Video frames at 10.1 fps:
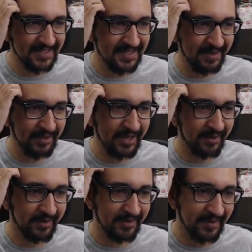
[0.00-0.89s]
leave it
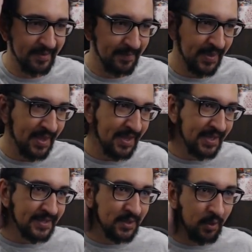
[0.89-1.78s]
here.
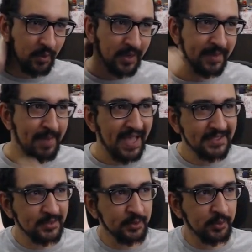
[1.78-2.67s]
So back
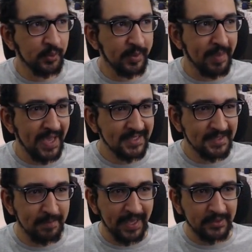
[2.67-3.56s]
to
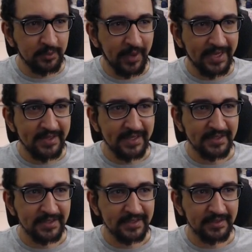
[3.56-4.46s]
Emacs, back to editing
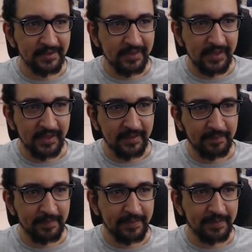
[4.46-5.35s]
the
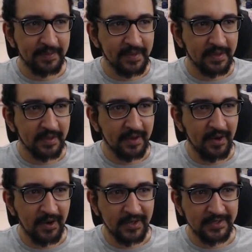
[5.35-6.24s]

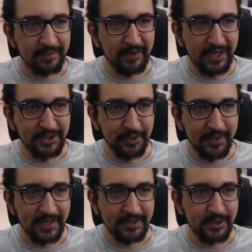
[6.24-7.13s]
car definition
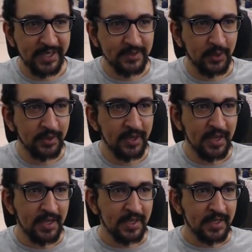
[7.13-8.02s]
in JSON.
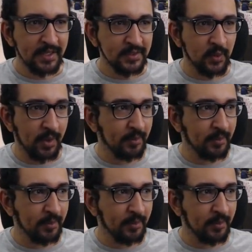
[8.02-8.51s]
So I'm